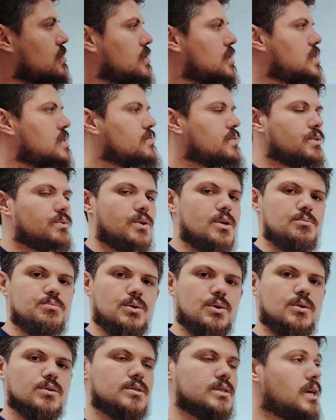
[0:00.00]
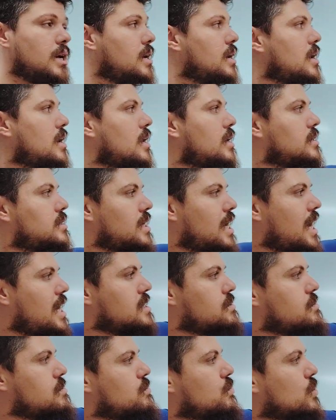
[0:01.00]
So it is very important, and it
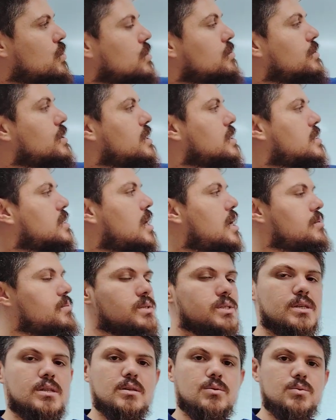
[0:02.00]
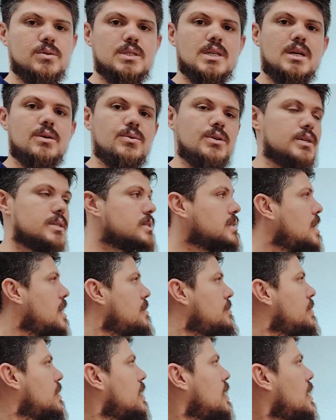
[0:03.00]
has been brought many times in the Wizari
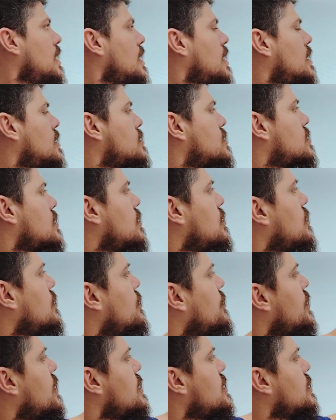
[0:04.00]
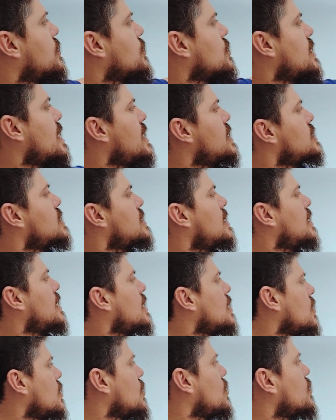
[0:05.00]
exam. So the rotational
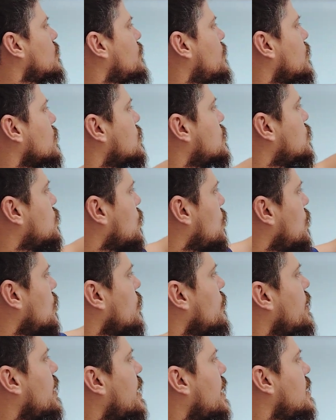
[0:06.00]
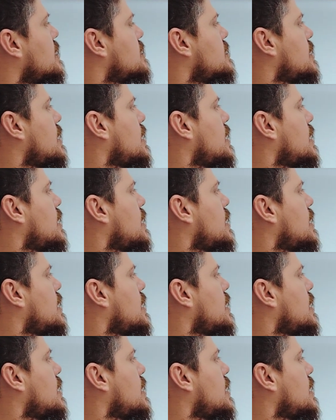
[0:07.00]
analog for torque, we can